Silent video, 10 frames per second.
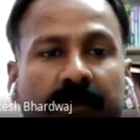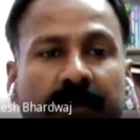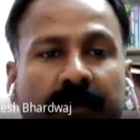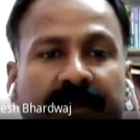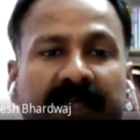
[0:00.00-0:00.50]

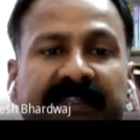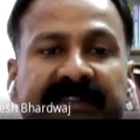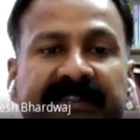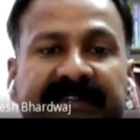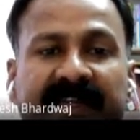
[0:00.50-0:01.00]
There is a
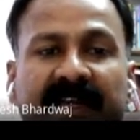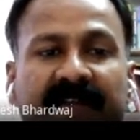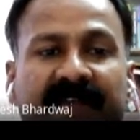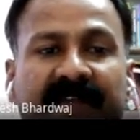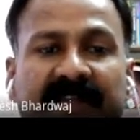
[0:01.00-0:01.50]
second
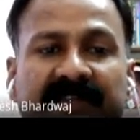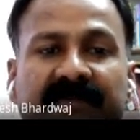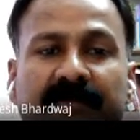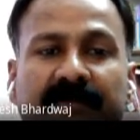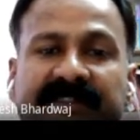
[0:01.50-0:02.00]
reflection
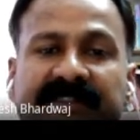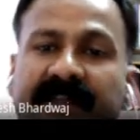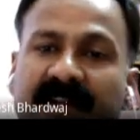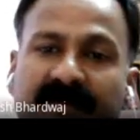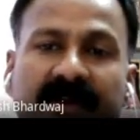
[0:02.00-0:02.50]
from the
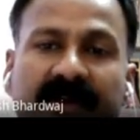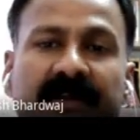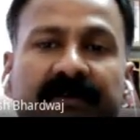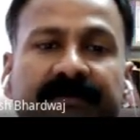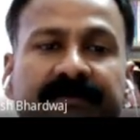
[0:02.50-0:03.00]
second mirror.
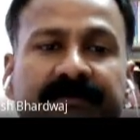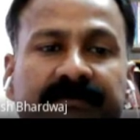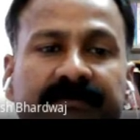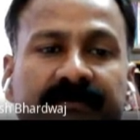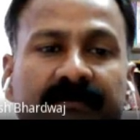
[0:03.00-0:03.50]

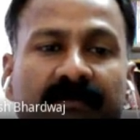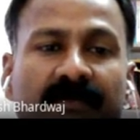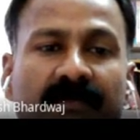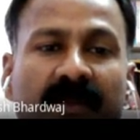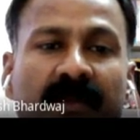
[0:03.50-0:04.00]

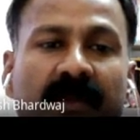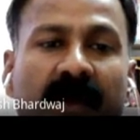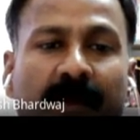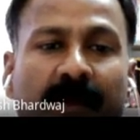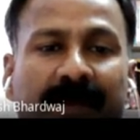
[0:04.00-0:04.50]

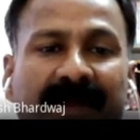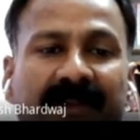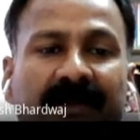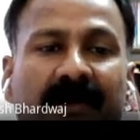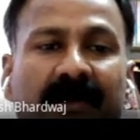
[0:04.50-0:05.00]
Apply the
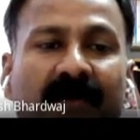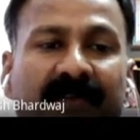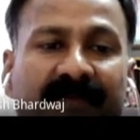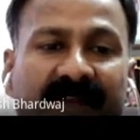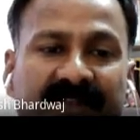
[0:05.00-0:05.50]
law of
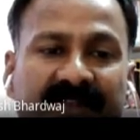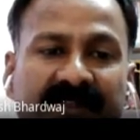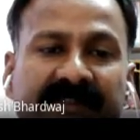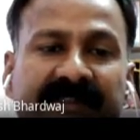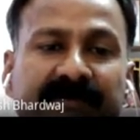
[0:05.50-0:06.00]
reflection
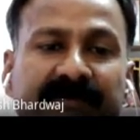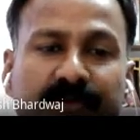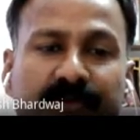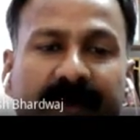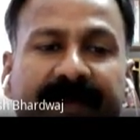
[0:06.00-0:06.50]
and some
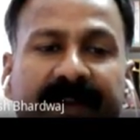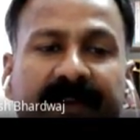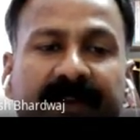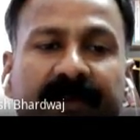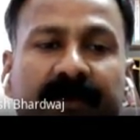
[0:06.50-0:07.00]
geometry
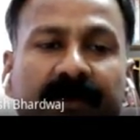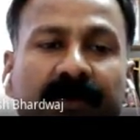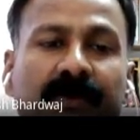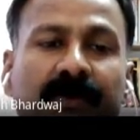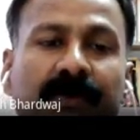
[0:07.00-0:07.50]

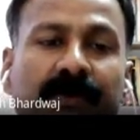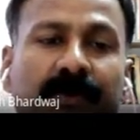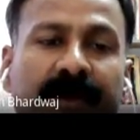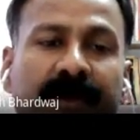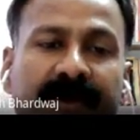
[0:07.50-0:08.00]
to
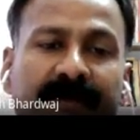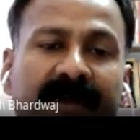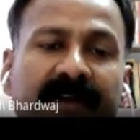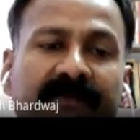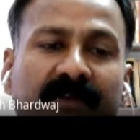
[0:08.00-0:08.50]
determine
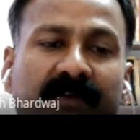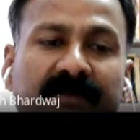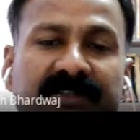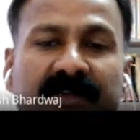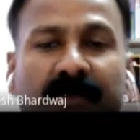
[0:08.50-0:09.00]

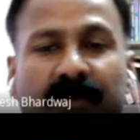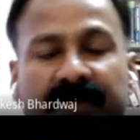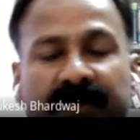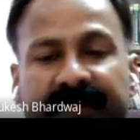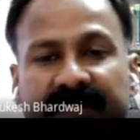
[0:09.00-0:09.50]
information about the
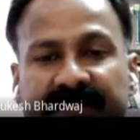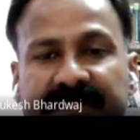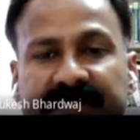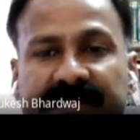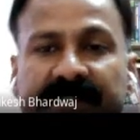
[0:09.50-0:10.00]
rays.
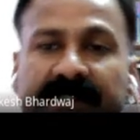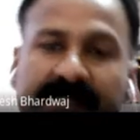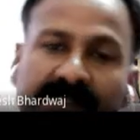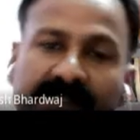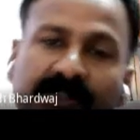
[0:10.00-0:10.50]

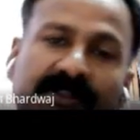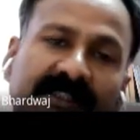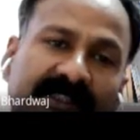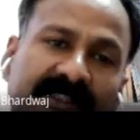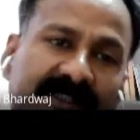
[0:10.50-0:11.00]
So this
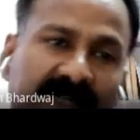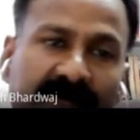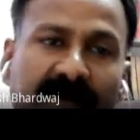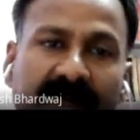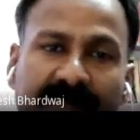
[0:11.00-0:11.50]
is the
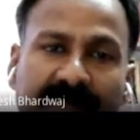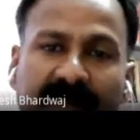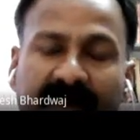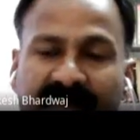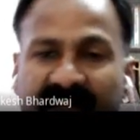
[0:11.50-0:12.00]
multiple
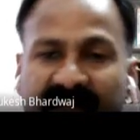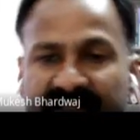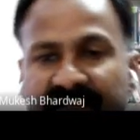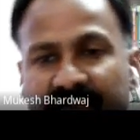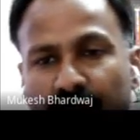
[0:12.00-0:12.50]
reflection
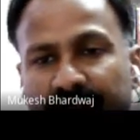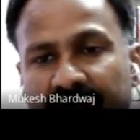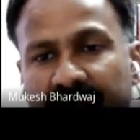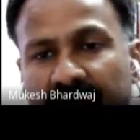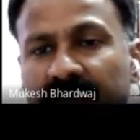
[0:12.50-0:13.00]

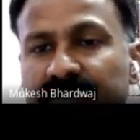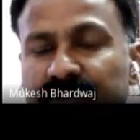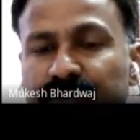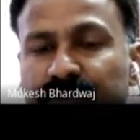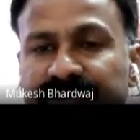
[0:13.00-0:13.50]
phenomena which
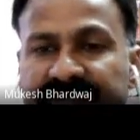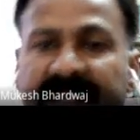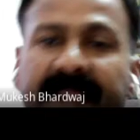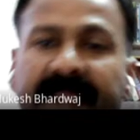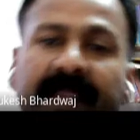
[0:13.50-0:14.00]
you see